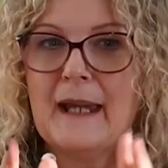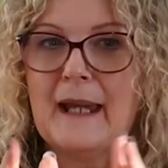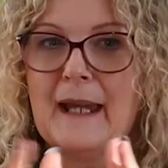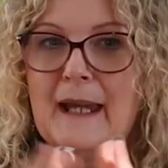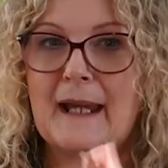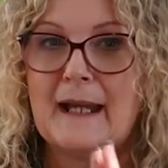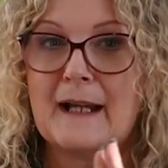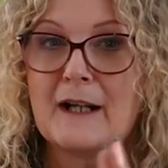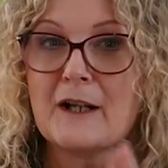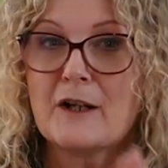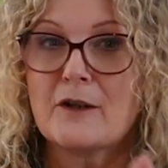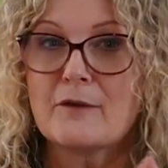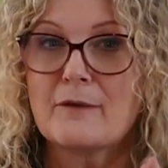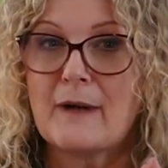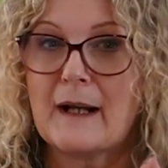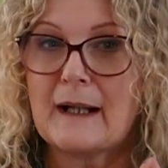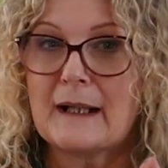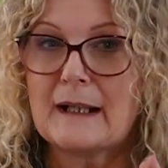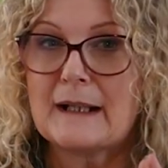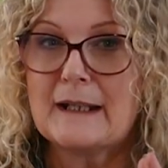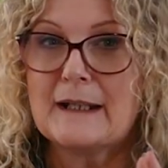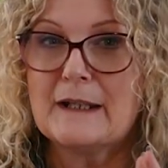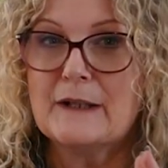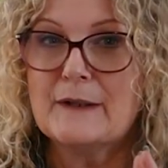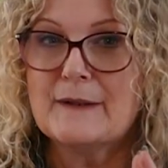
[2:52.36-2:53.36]

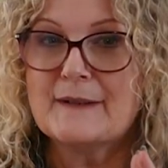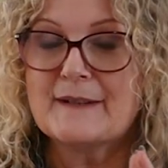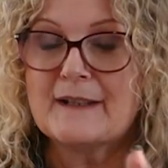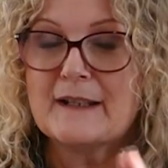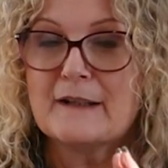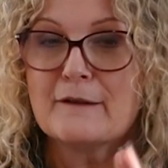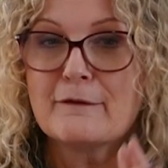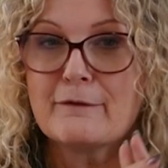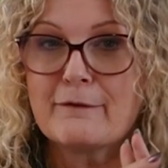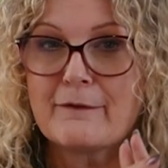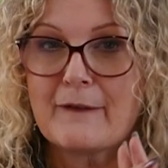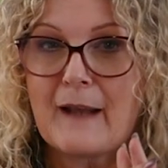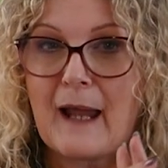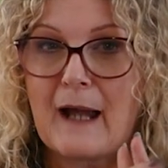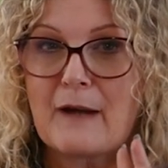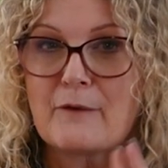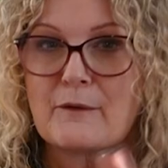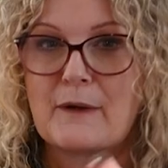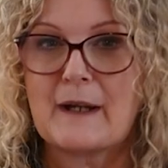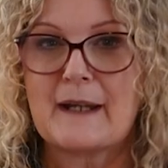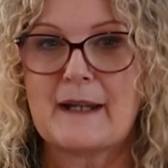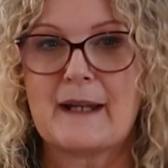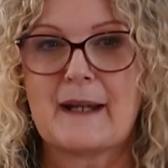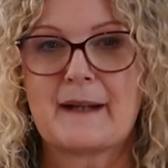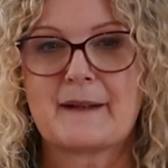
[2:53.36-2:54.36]
Incorrectly using flat
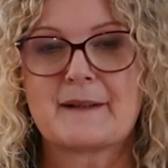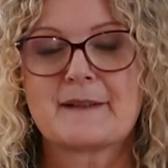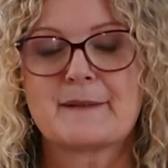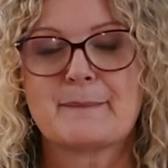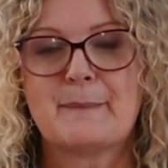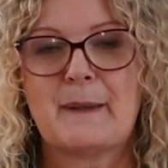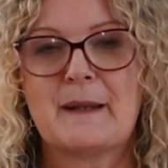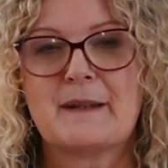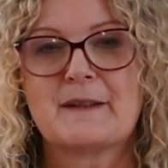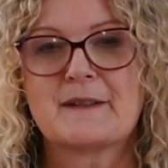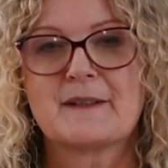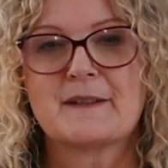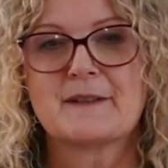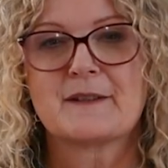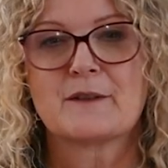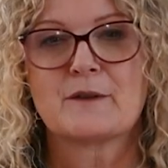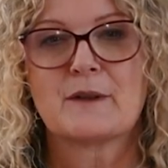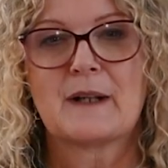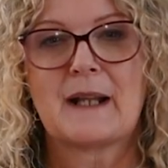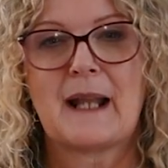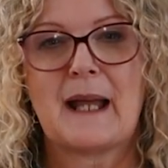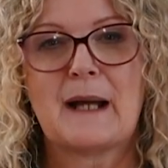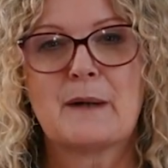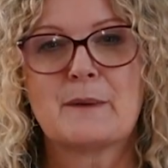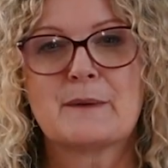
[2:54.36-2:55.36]
rate expenses or
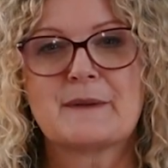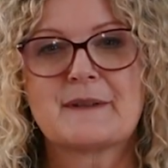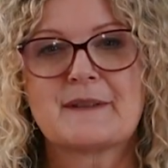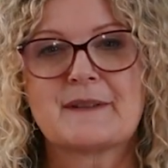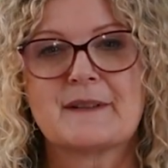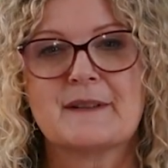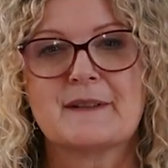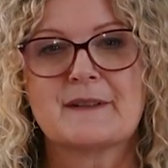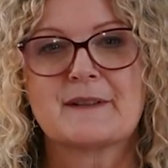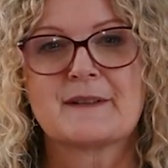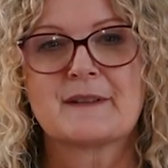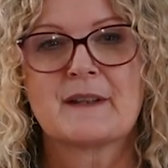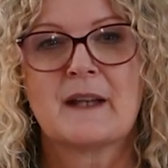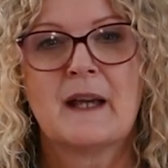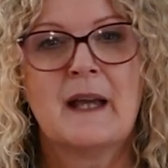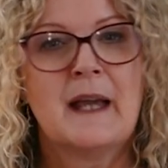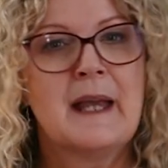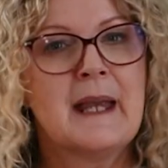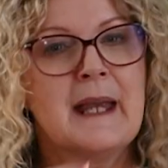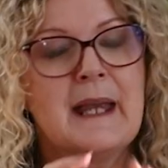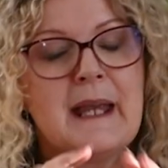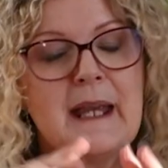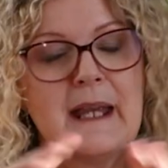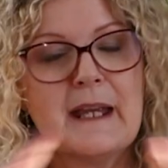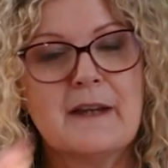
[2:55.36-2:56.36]
allowances.
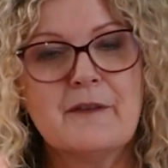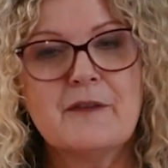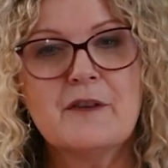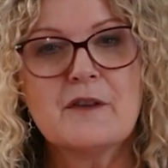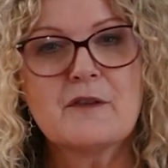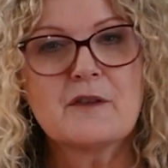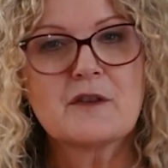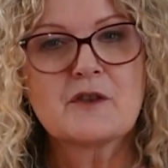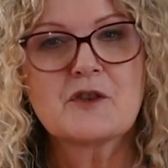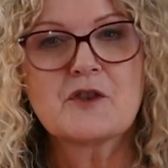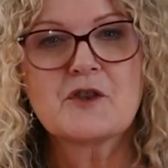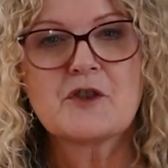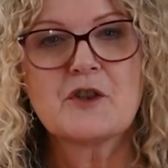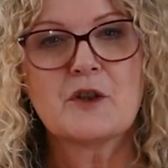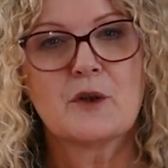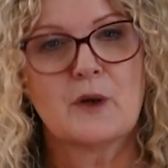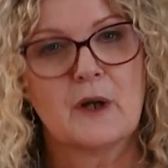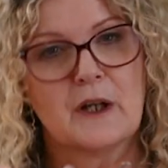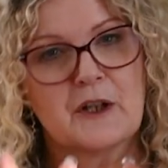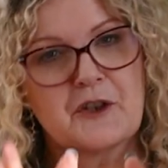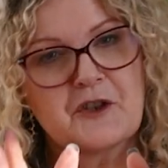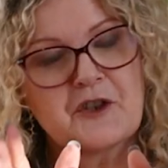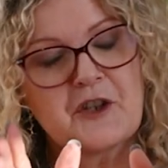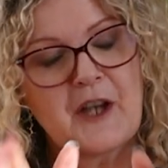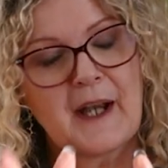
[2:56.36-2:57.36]
If you're
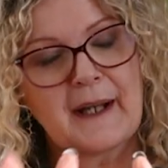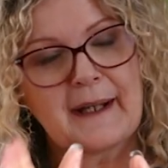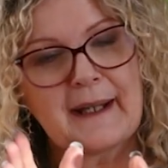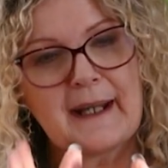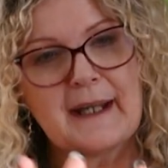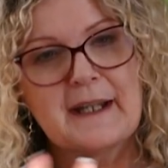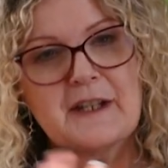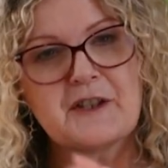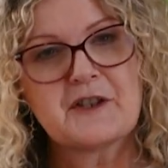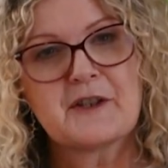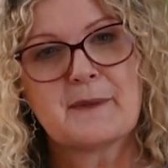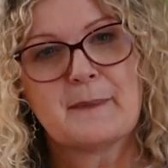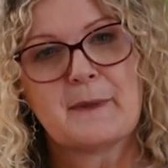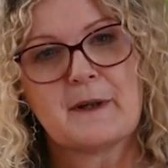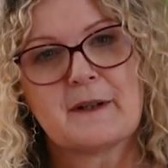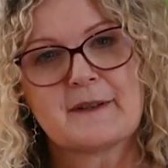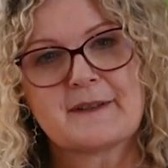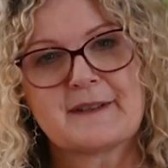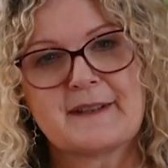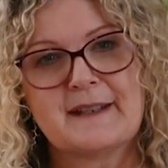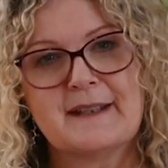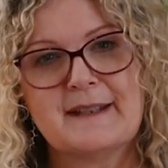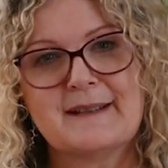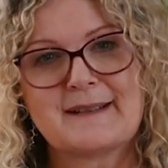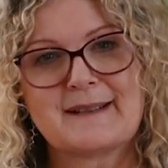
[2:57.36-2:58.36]
unsure, check
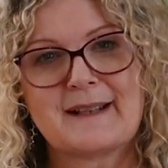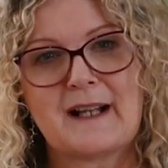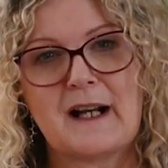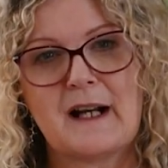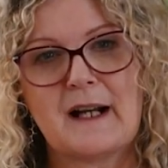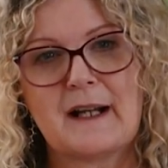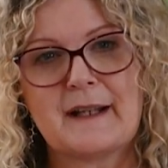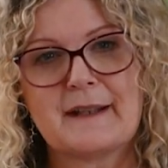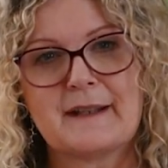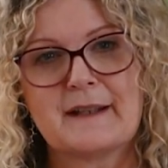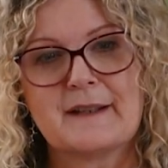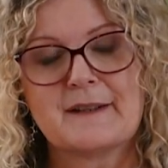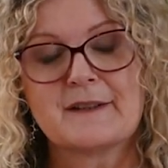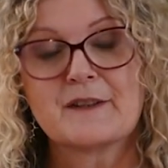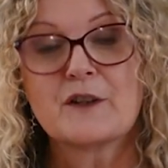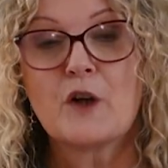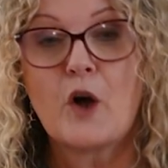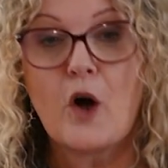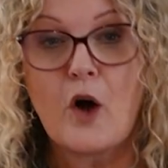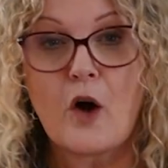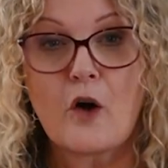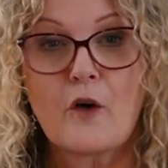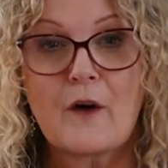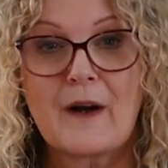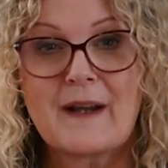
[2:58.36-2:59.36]
HMRC's guidance
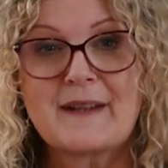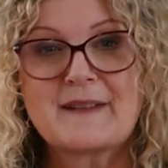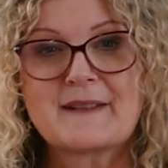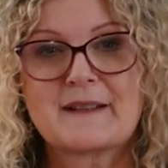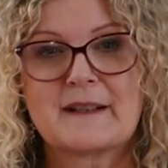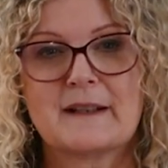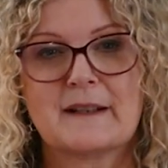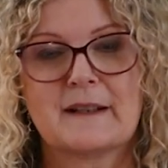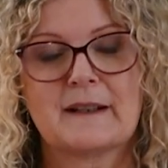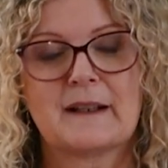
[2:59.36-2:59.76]
or ask an